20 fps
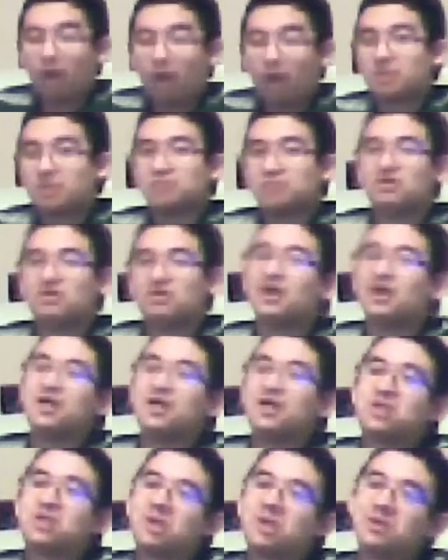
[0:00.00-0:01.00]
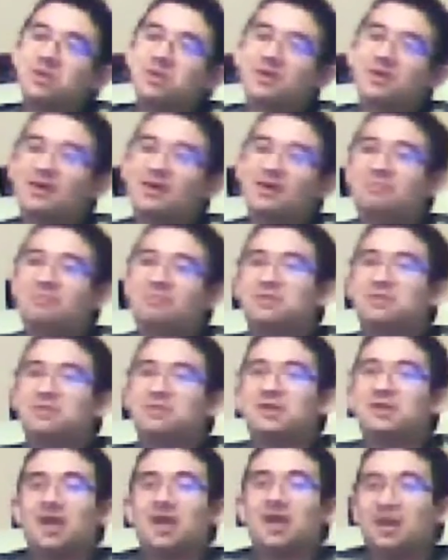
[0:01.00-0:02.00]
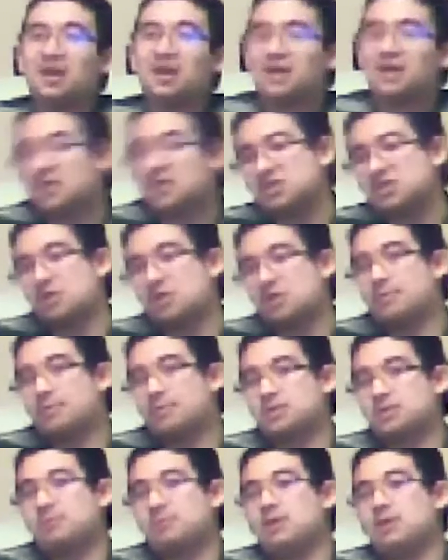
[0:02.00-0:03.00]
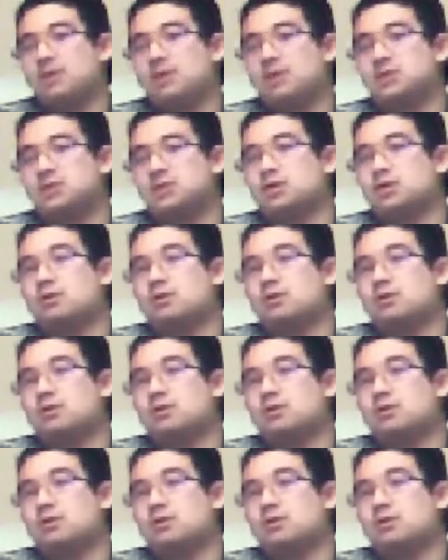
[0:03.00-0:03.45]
Uh, didn't really show that, but hey, still a possibility.